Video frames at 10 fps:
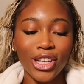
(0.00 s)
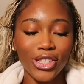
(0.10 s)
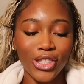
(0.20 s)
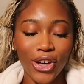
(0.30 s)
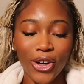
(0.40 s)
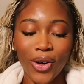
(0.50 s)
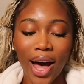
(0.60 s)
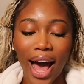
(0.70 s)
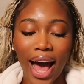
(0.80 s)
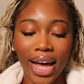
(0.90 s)
So
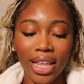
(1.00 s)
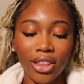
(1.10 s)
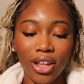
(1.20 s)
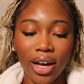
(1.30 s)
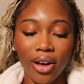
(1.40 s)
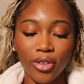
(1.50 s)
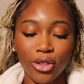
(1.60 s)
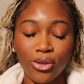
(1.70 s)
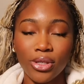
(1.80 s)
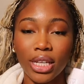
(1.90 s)
I
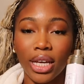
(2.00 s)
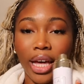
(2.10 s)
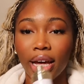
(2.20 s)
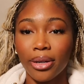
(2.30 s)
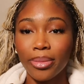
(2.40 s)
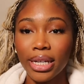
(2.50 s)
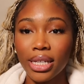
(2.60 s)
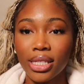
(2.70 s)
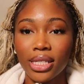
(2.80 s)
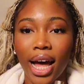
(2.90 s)
love using hair
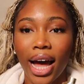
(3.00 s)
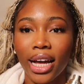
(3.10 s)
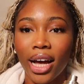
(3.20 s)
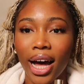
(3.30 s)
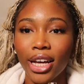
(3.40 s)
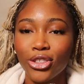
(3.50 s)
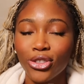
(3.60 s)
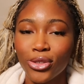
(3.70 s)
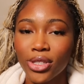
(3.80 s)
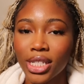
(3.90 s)
mist. I got
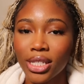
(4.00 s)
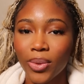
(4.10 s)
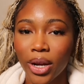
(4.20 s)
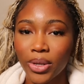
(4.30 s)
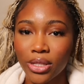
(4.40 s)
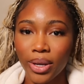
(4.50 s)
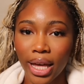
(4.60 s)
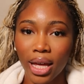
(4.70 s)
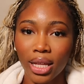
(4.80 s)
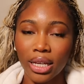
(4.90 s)
introduced to this when I went to
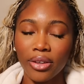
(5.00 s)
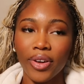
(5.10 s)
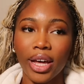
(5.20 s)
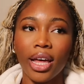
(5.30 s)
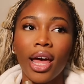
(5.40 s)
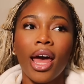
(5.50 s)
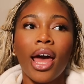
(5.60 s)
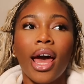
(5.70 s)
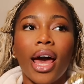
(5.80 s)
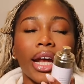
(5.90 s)
a KLE event,
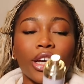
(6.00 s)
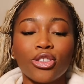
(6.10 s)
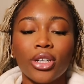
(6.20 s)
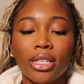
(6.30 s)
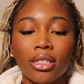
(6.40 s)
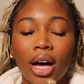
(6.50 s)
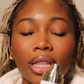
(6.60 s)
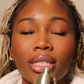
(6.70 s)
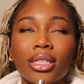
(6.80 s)
and I kid you guys not,